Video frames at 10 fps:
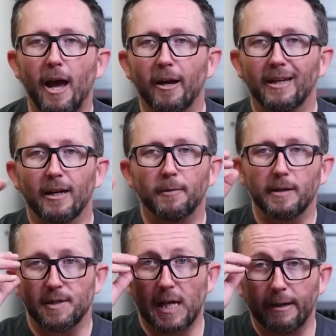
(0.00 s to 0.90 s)
down and get
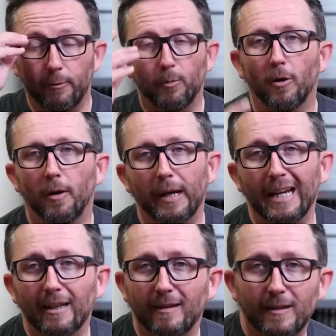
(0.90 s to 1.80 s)
around the side of it more. I
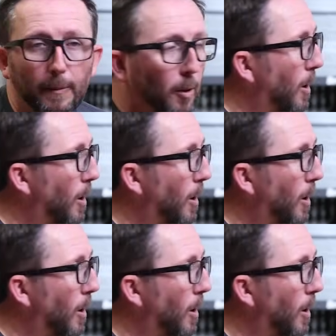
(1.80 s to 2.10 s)
need it to tip